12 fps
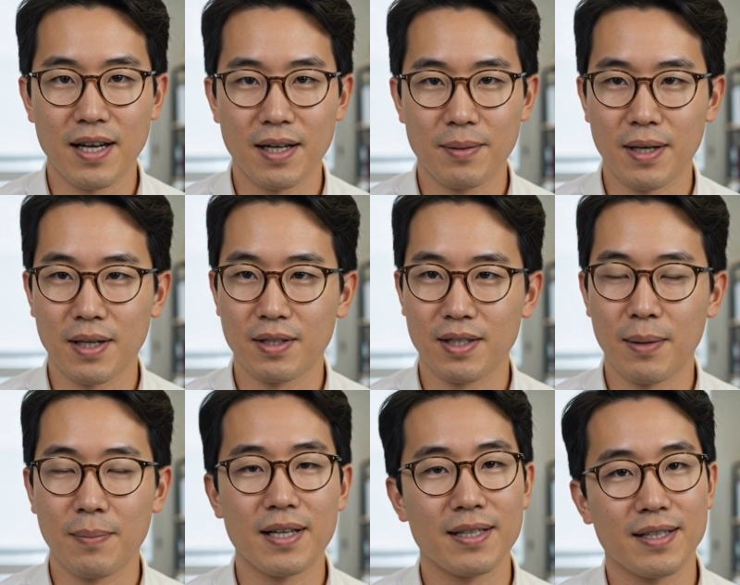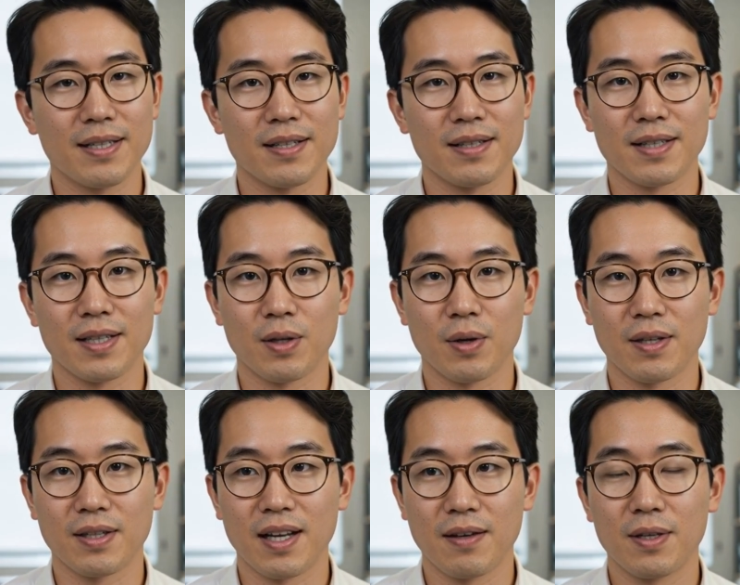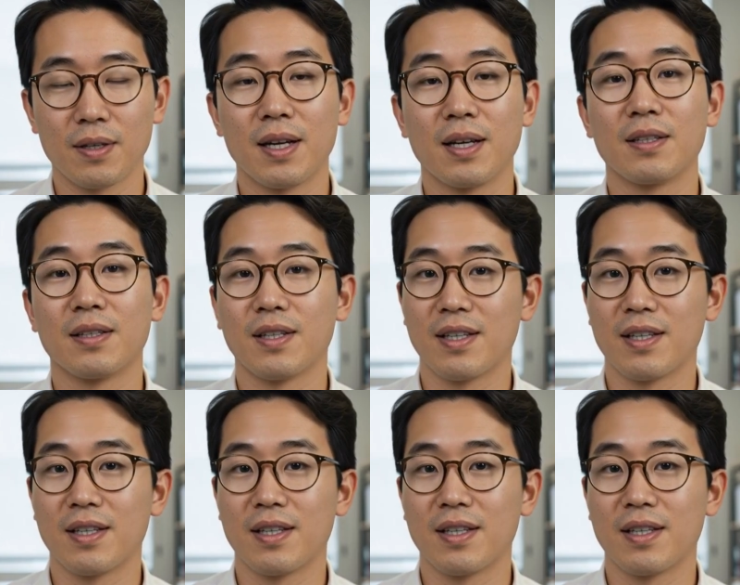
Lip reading: and microscopic consistency across every layer.